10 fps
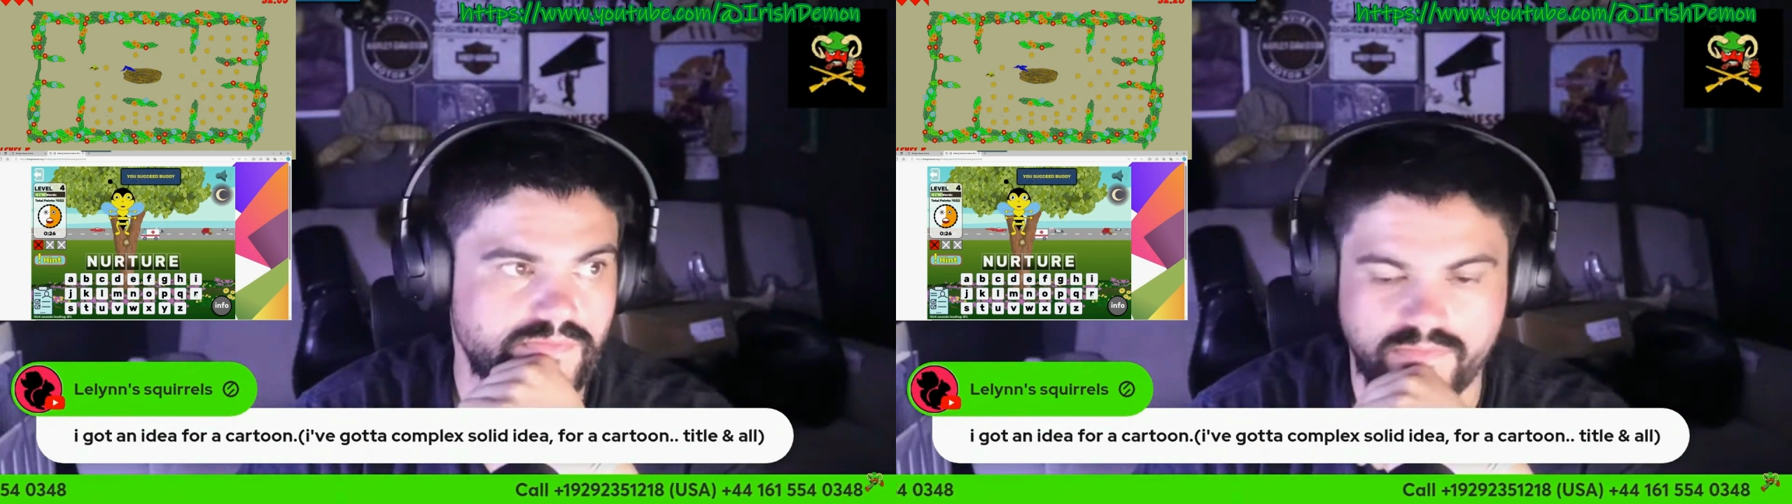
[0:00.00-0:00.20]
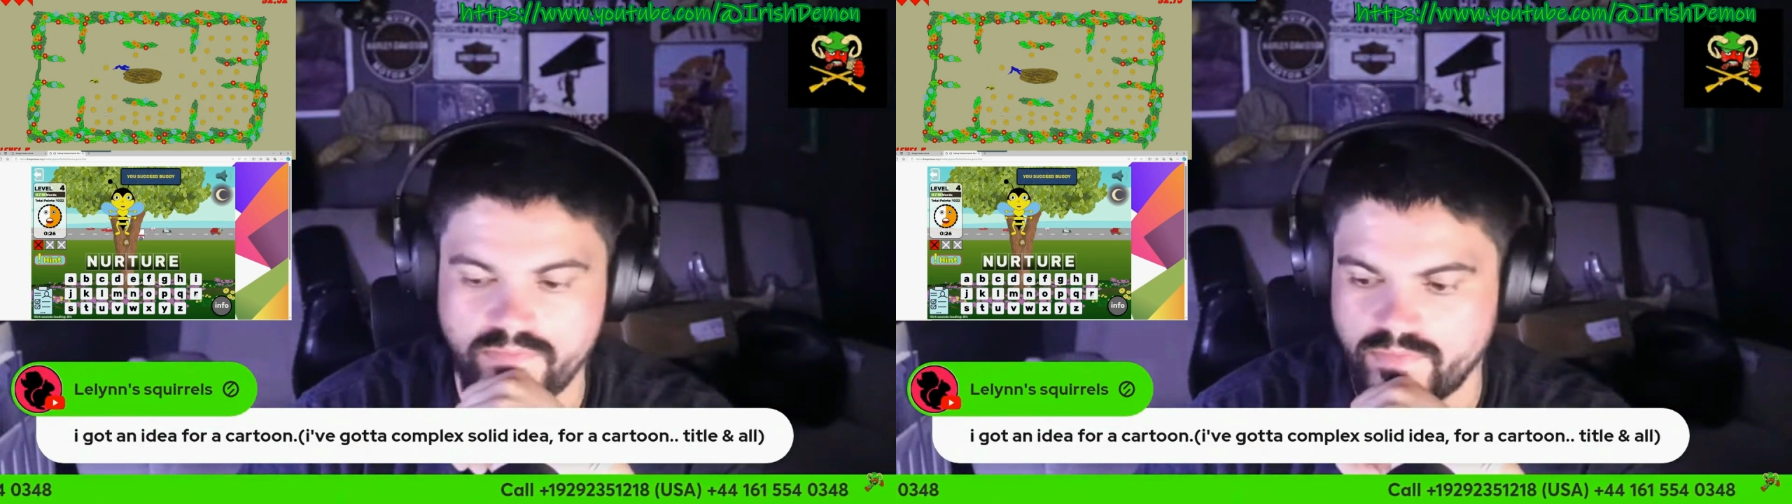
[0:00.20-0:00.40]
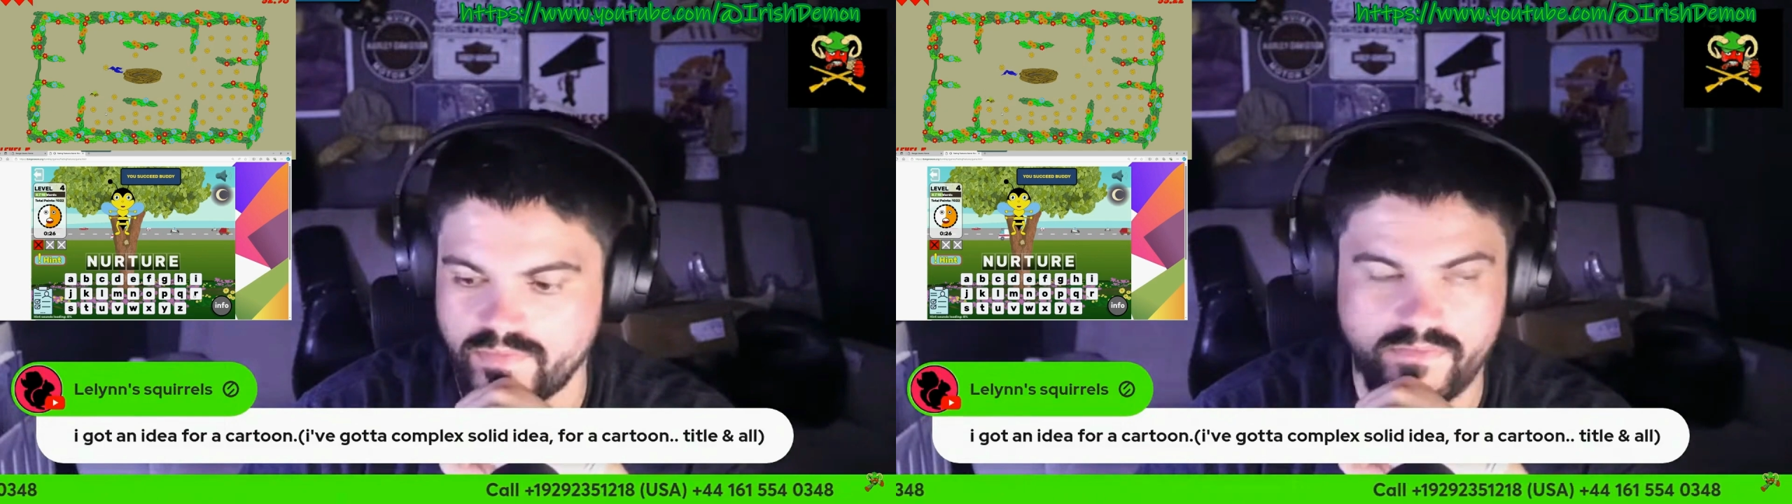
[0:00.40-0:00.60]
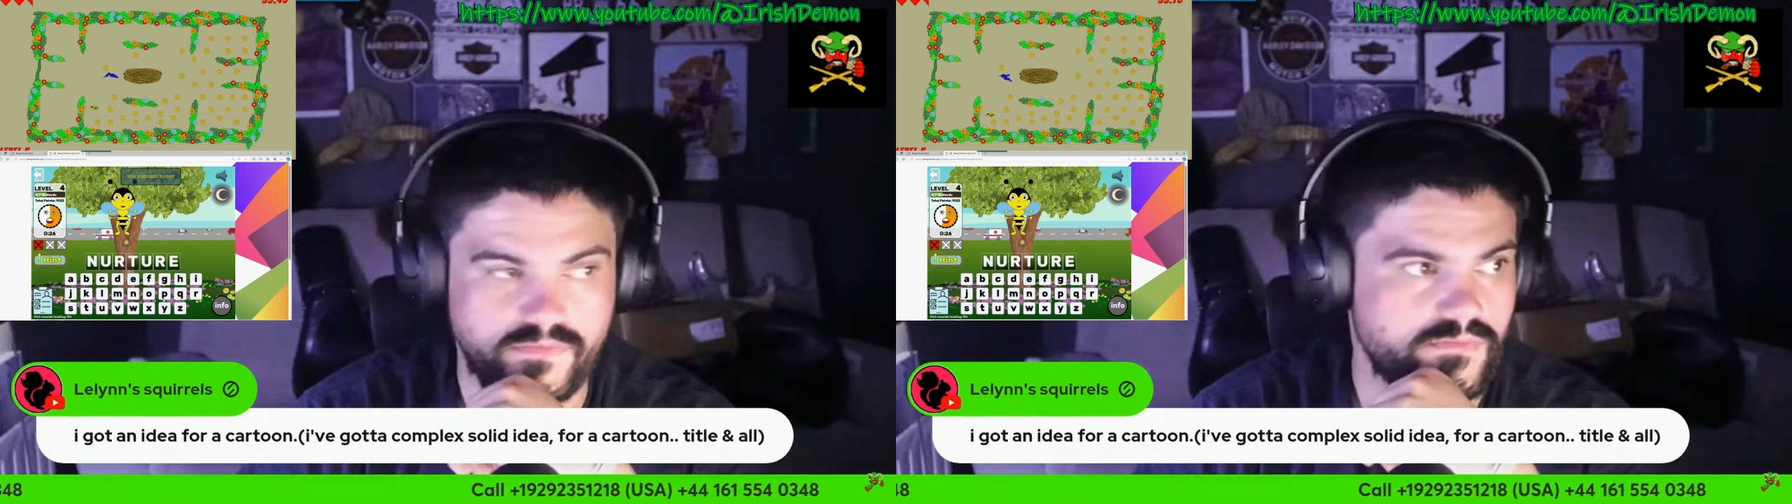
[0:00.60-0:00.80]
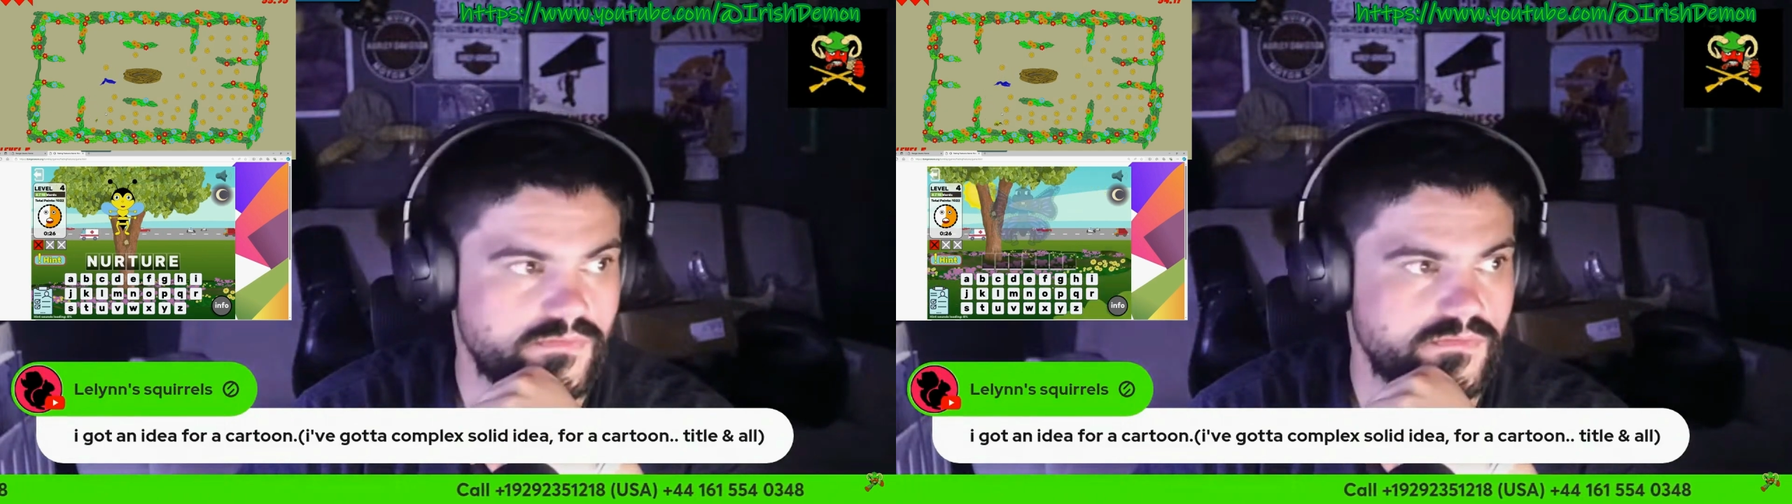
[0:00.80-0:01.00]
the going
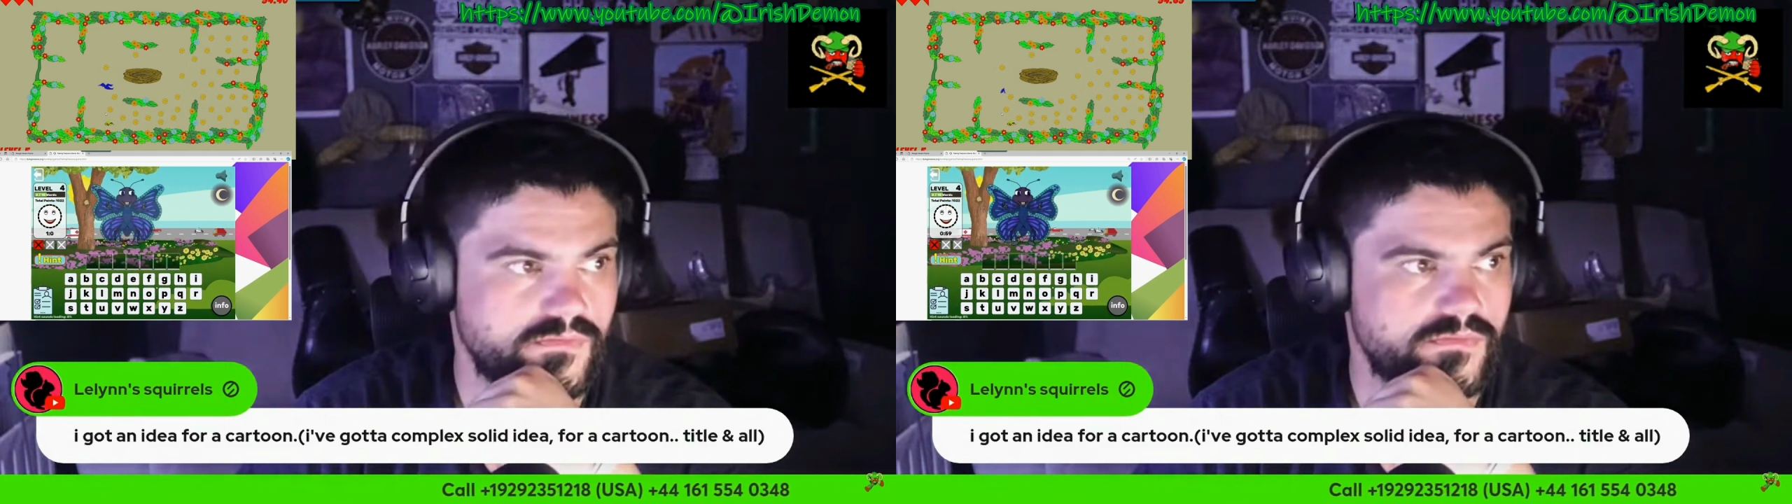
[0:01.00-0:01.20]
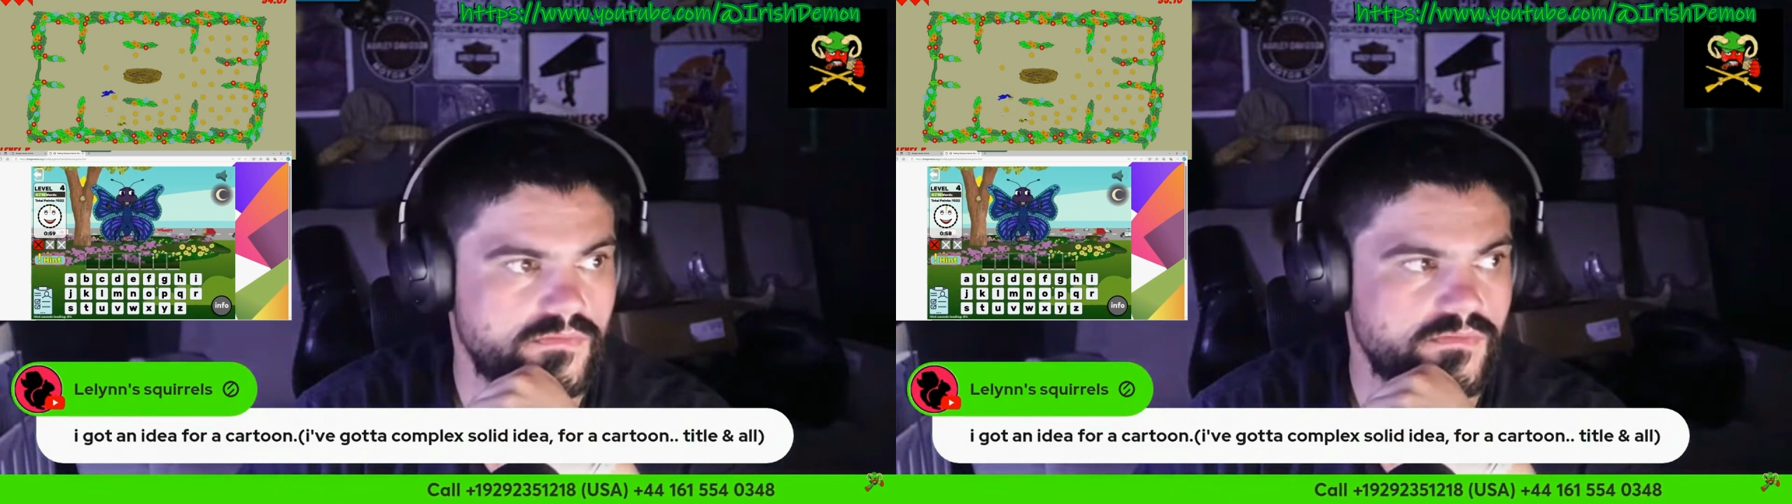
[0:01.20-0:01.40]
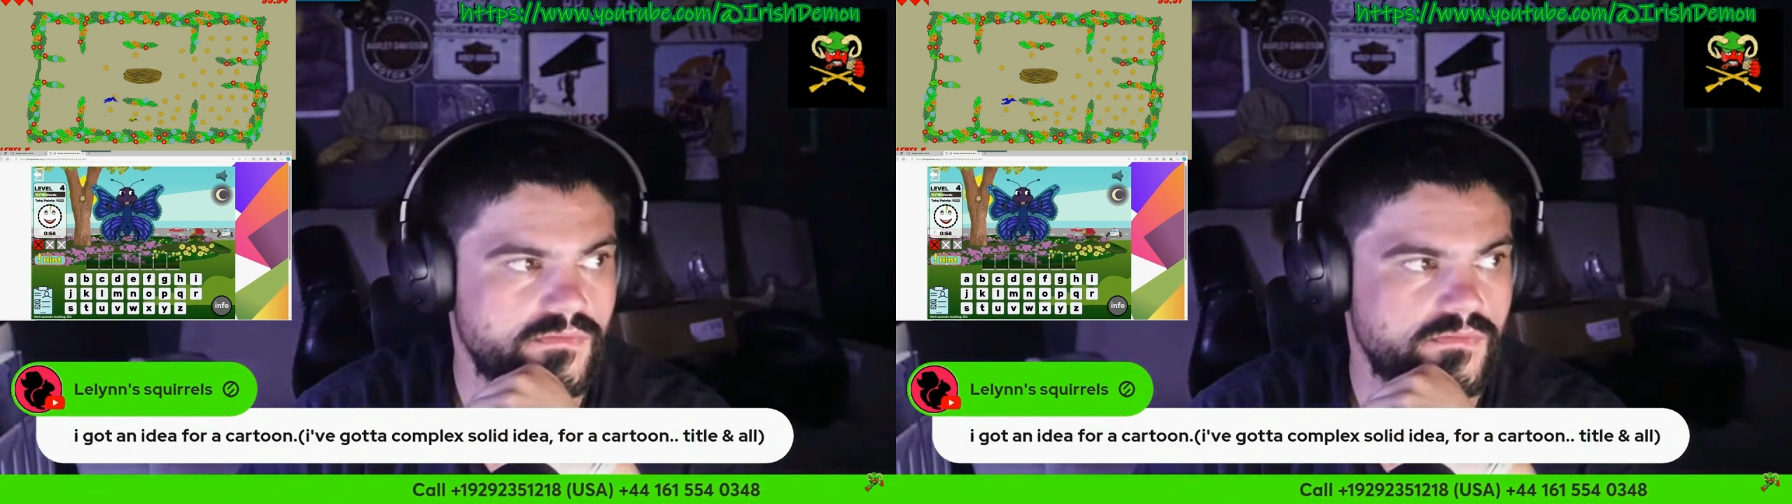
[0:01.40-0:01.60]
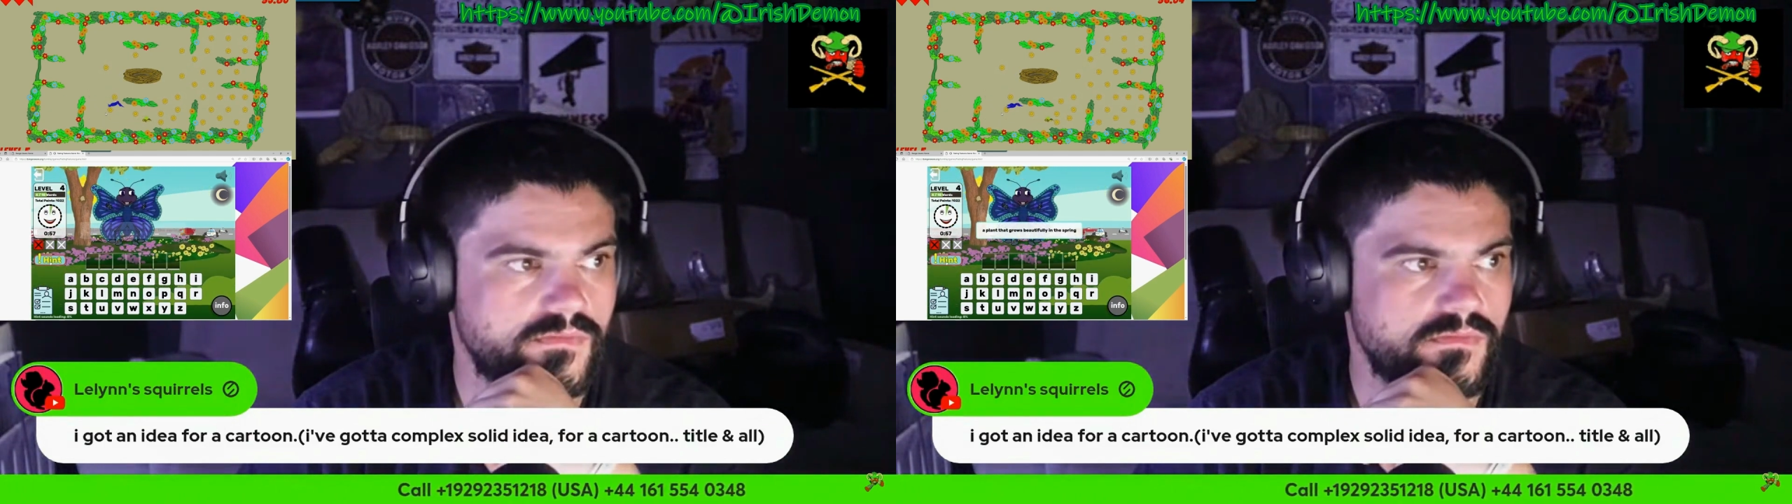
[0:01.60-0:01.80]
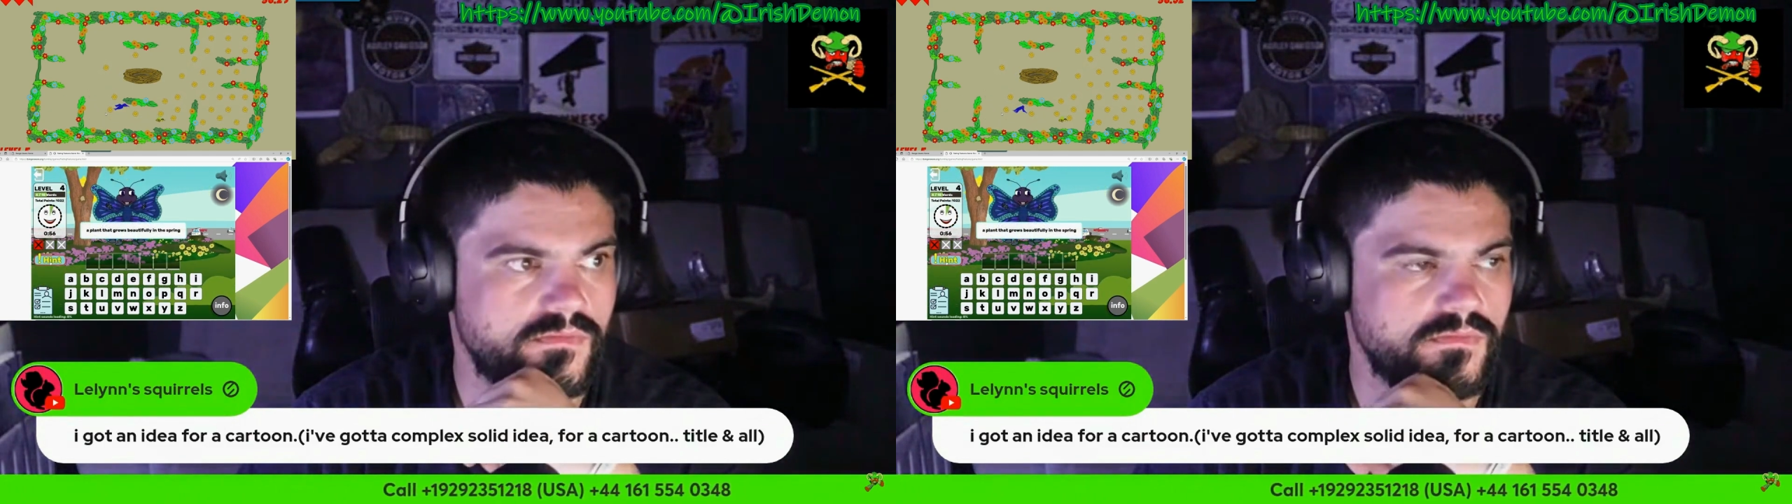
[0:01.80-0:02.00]
rate for 20
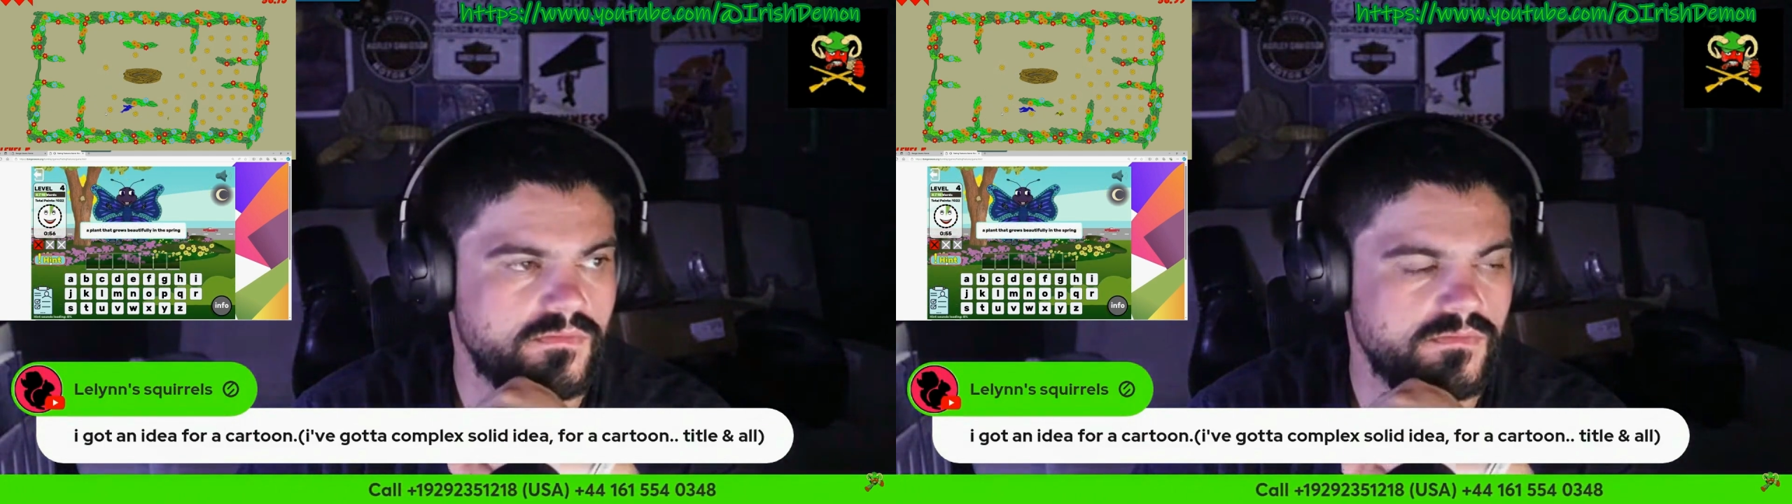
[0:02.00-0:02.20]
years